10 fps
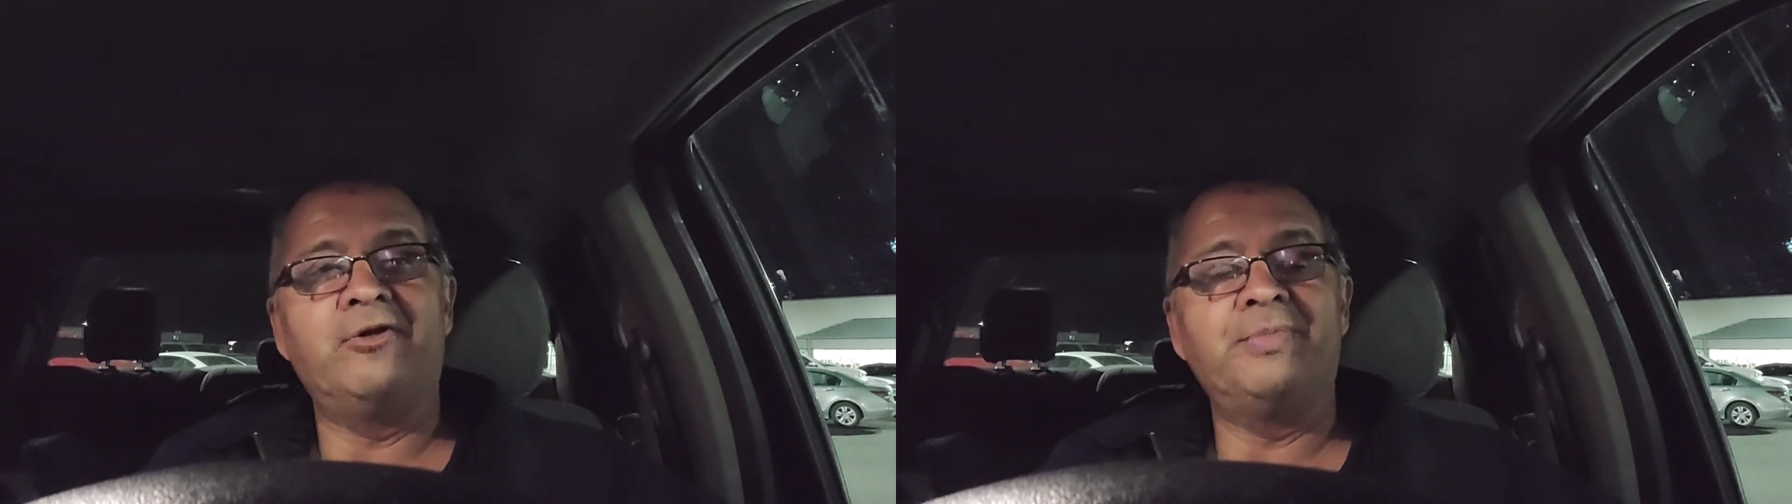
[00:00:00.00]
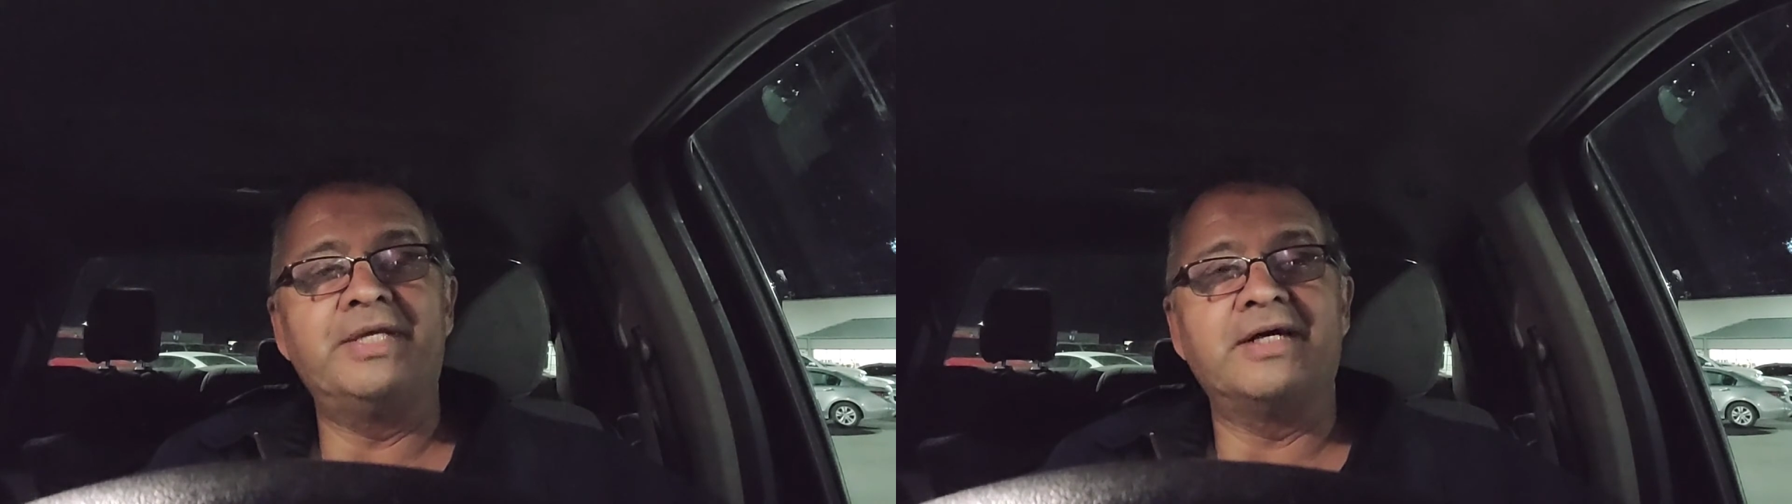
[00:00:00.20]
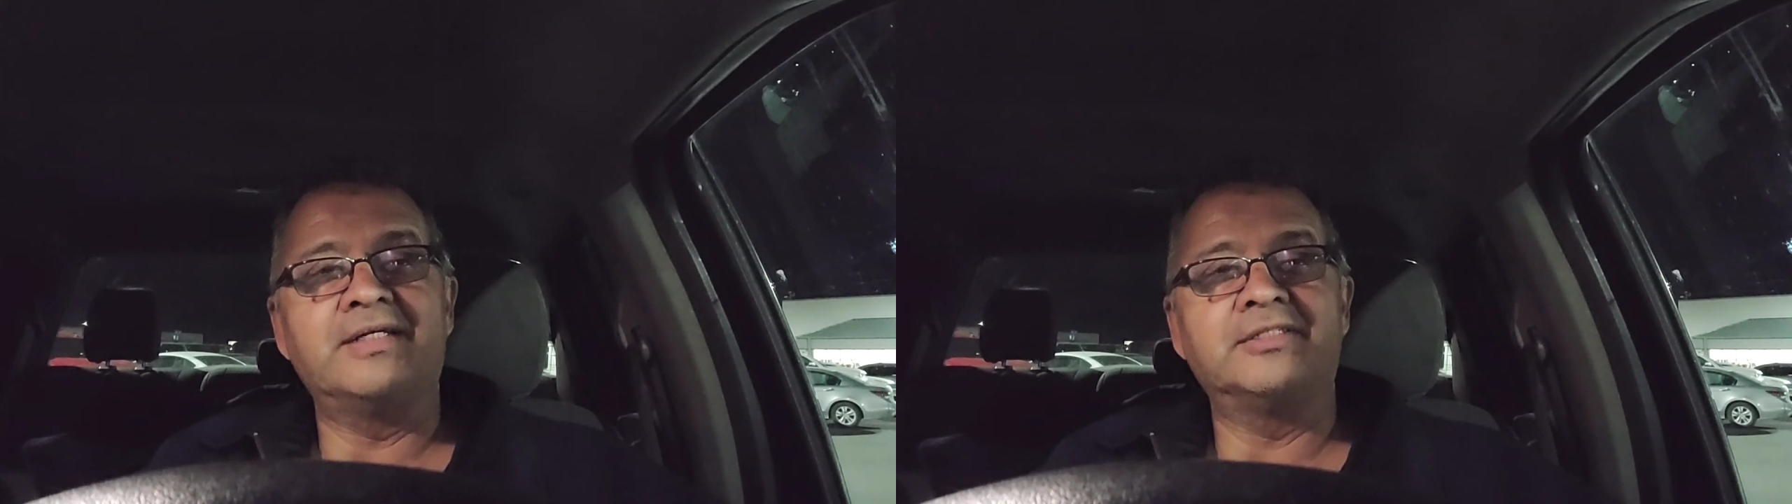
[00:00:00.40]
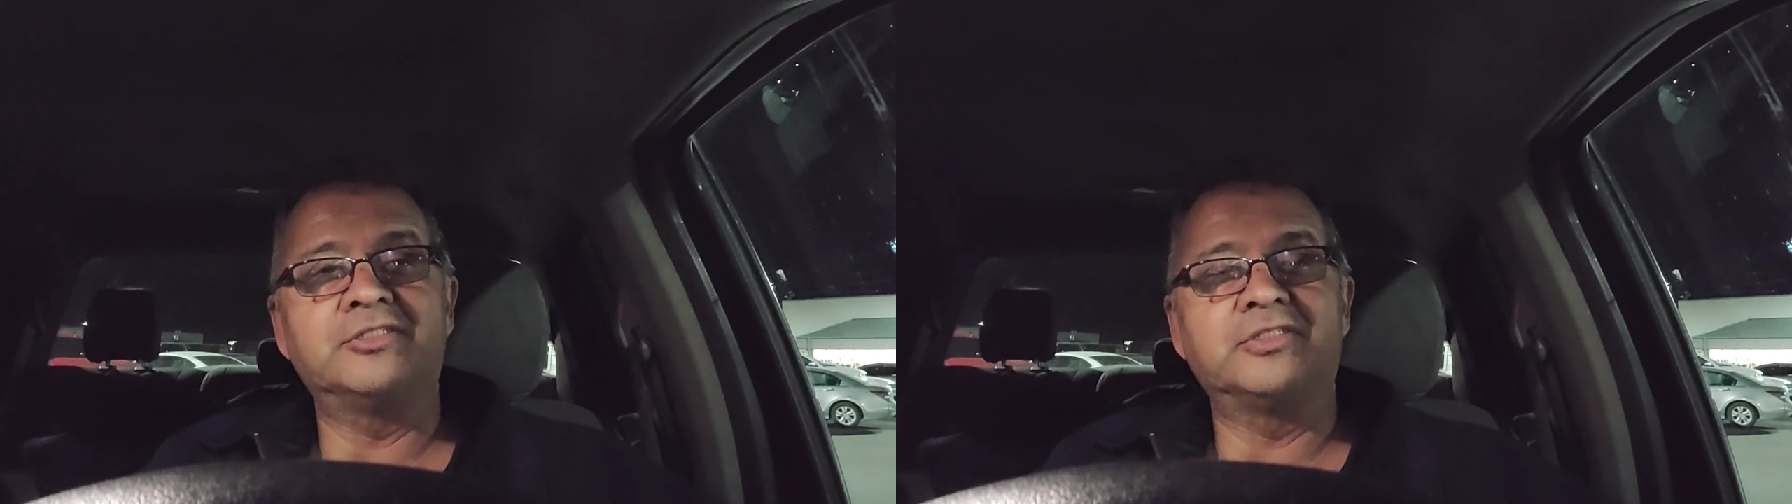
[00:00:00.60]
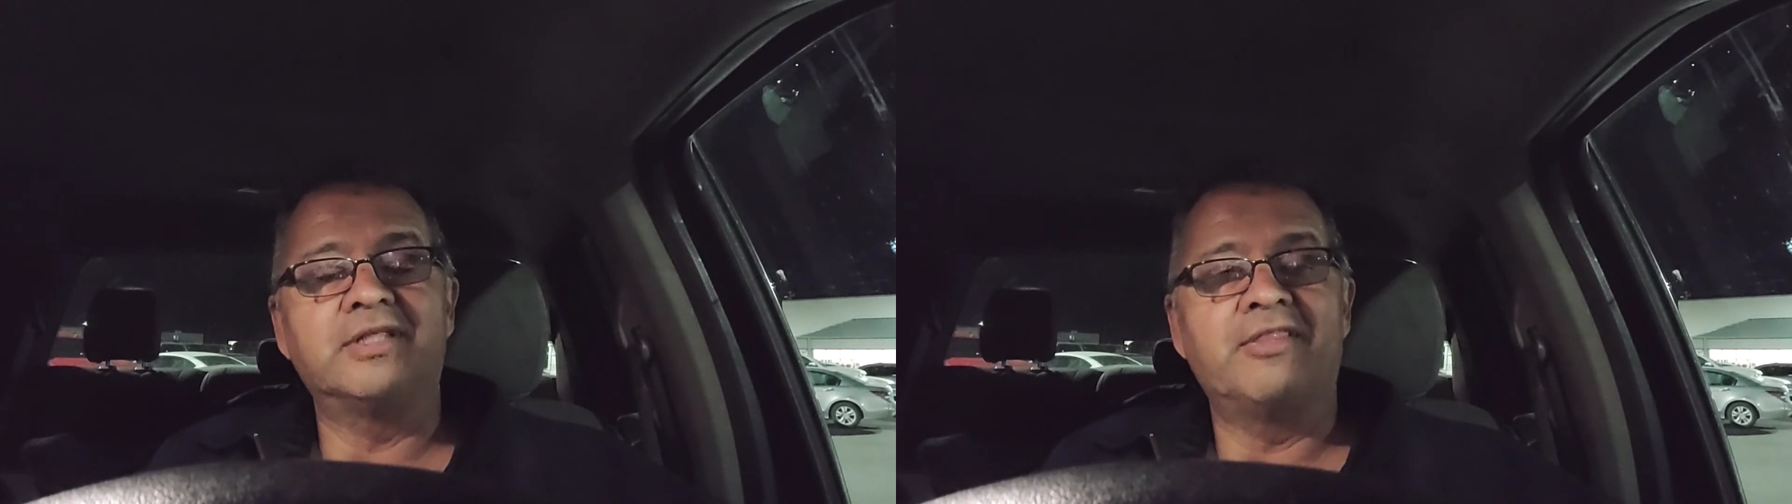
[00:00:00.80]

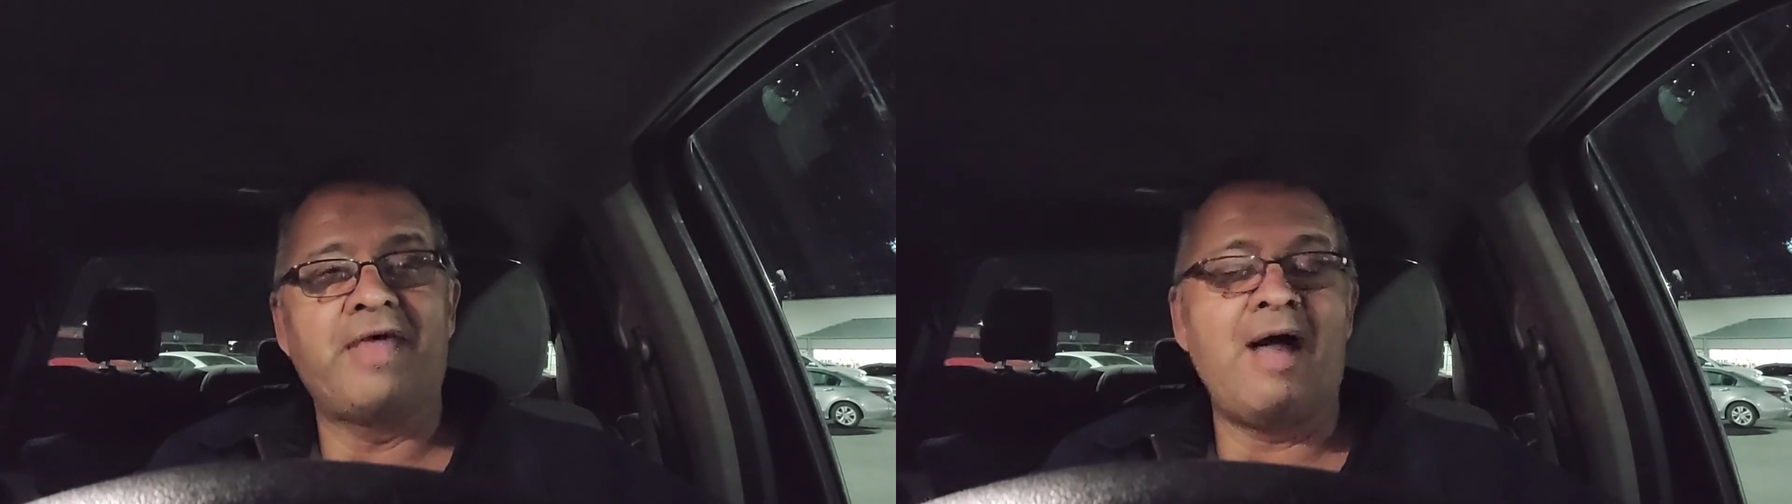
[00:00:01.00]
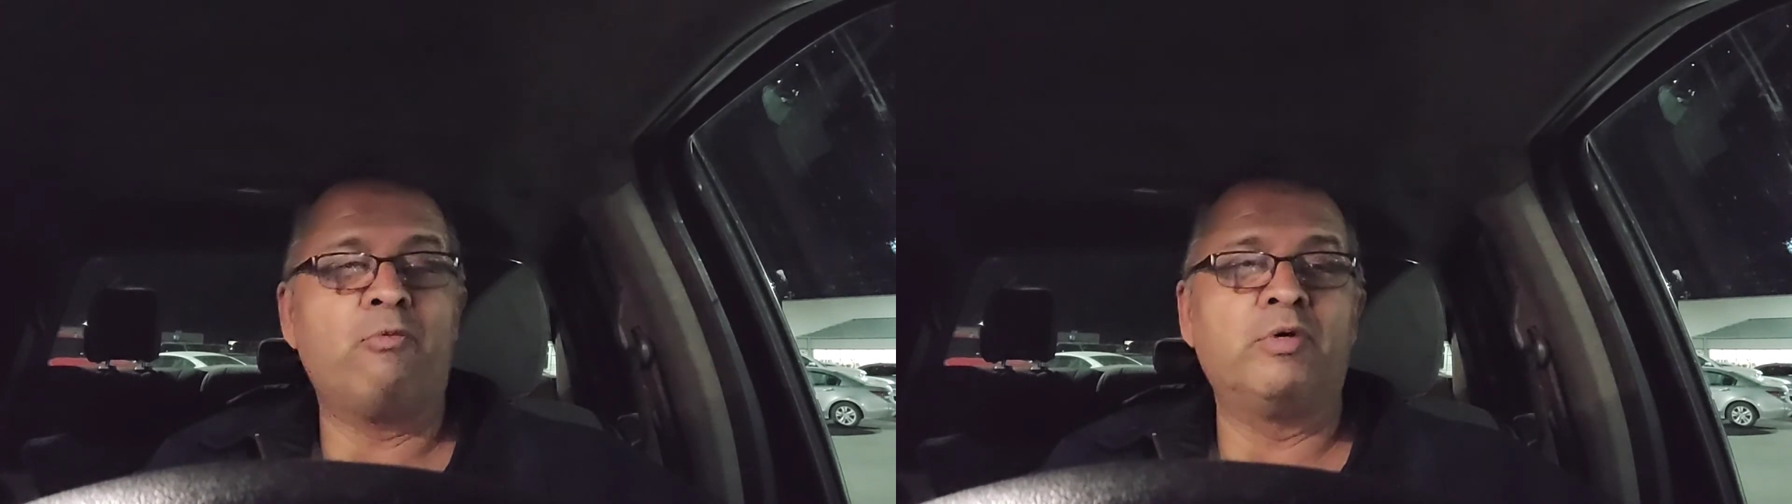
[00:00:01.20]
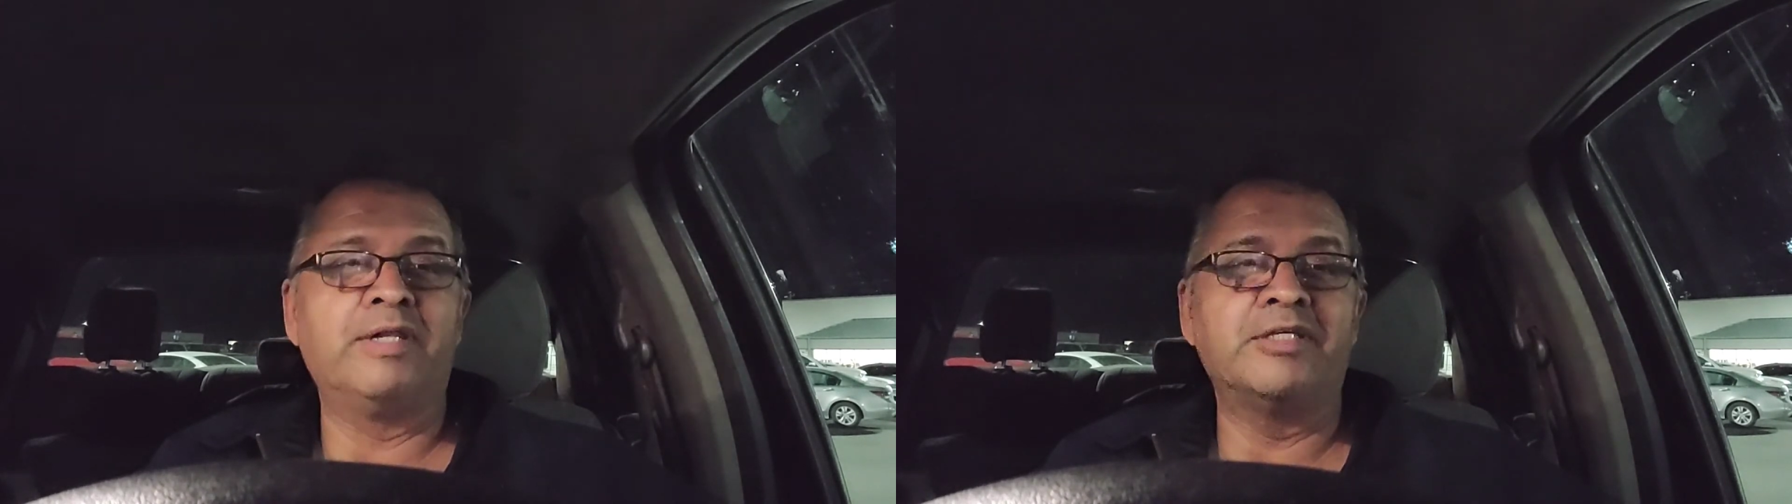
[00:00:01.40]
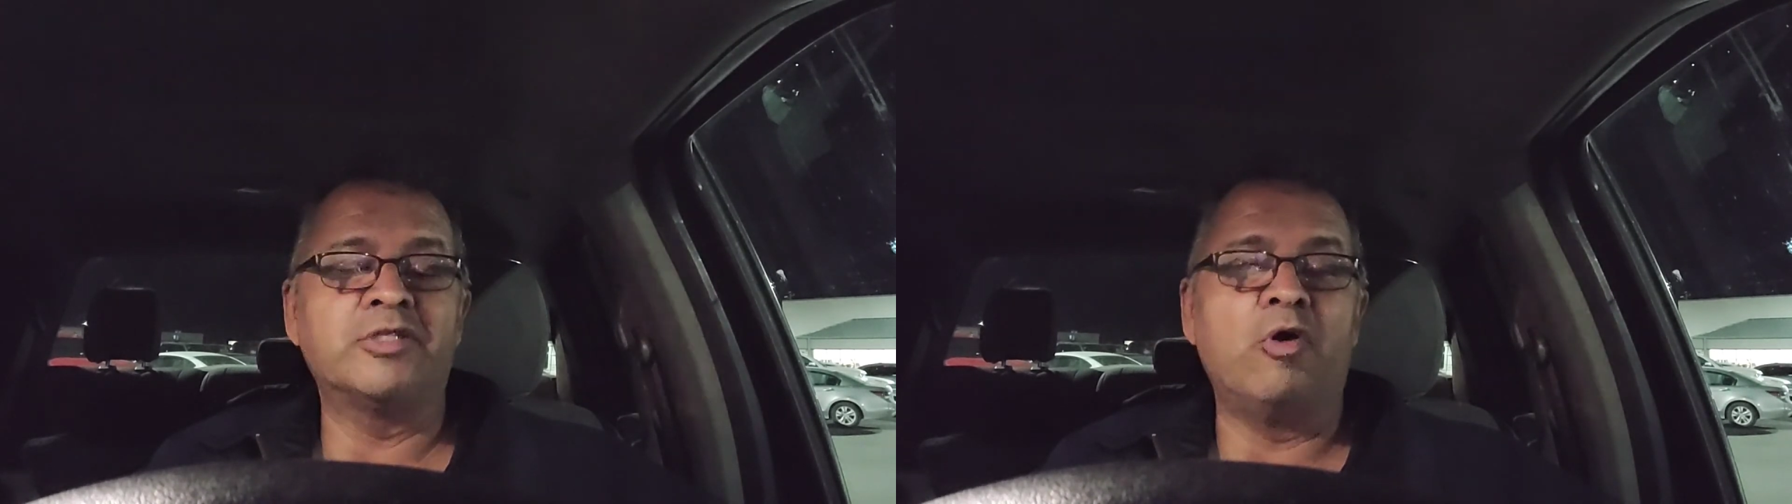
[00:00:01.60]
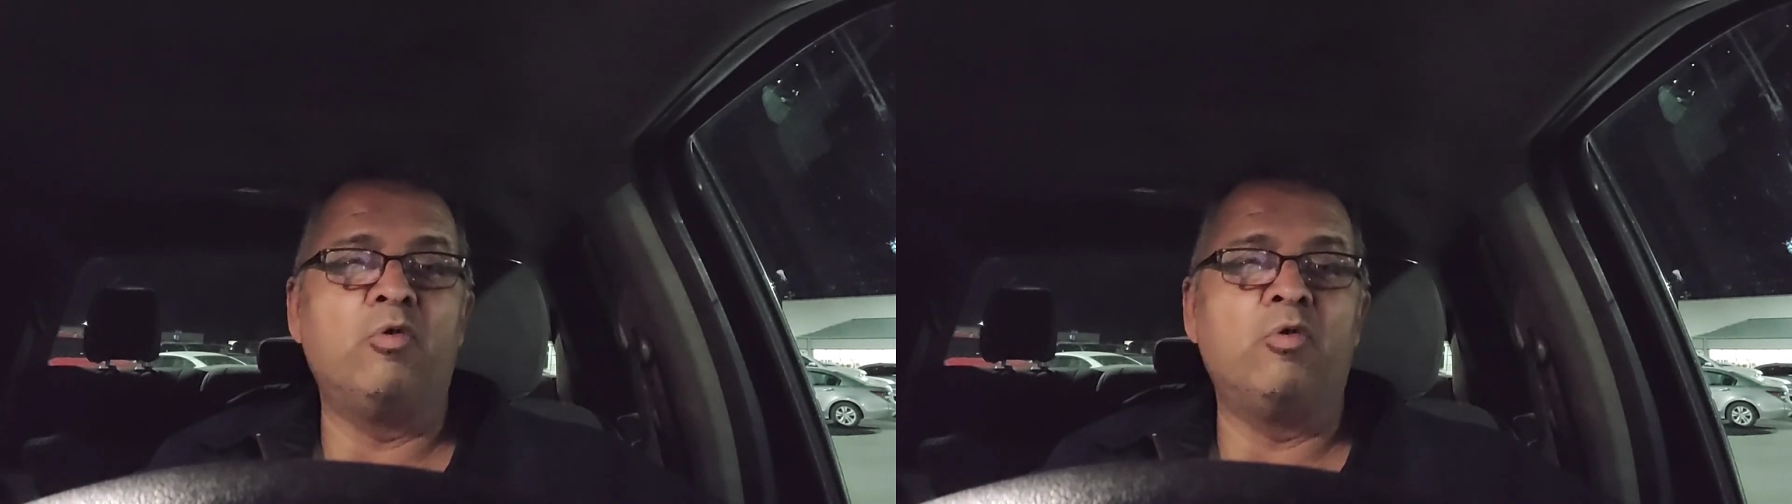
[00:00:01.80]
because that one is the